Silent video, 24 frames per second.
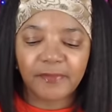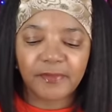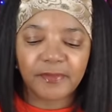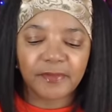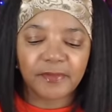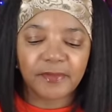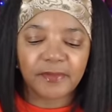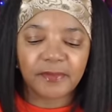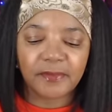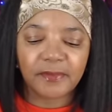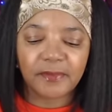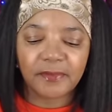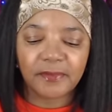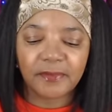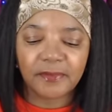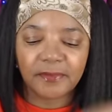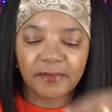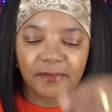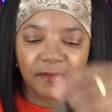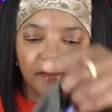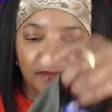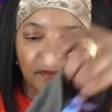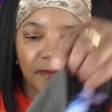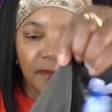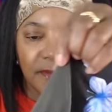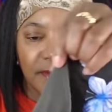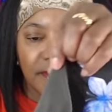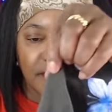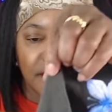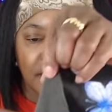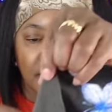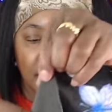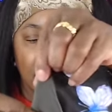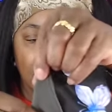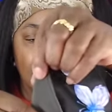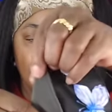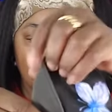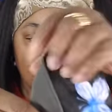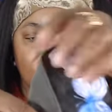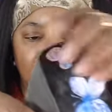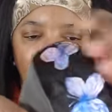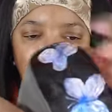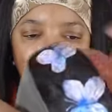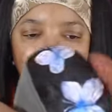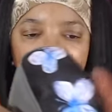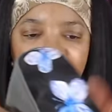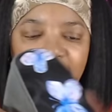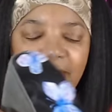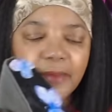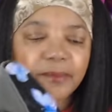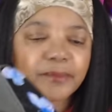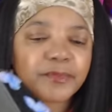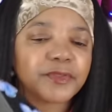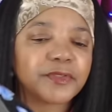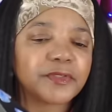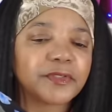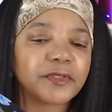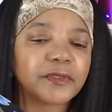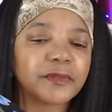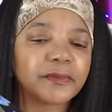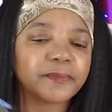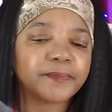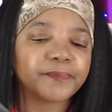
the snaps.